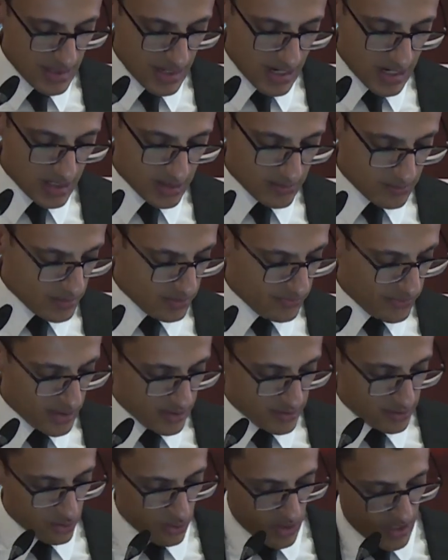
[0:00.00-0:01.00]
I
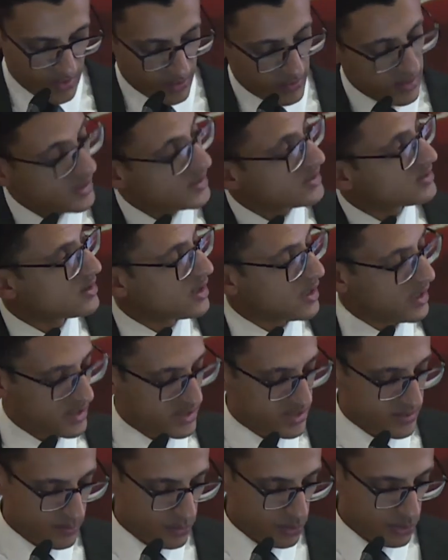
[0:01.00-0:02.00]
prefer to highlight
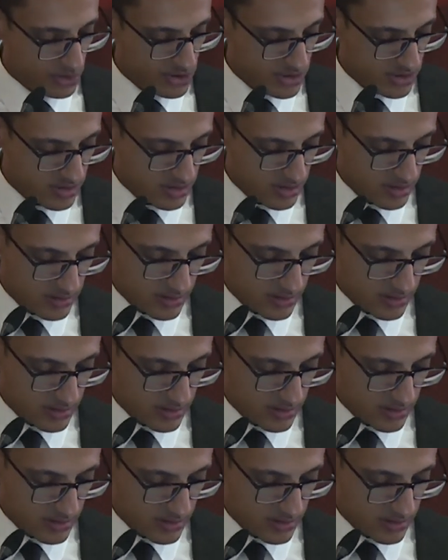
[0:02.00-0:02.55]
the most